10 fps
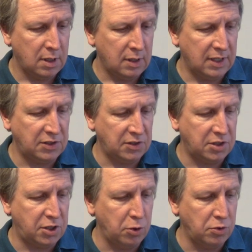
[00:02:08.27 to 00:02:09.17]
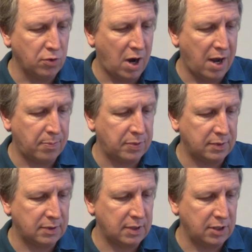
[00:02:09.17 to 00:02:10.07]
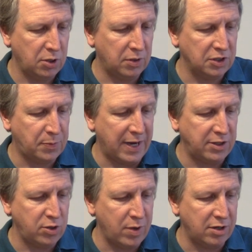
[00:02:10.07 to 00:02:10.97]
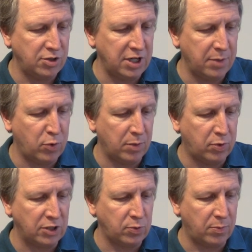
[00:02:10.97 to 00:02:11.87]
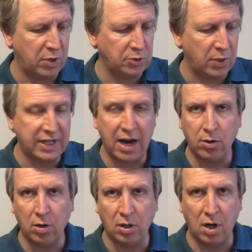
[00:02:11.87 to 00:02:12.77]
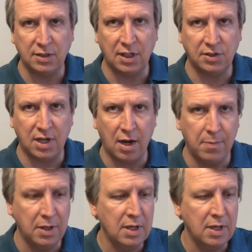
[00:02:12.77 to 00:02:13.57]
This is a 2-drop. You can spend 2 energy to put a +1/+1 counter on Longtusk Cub.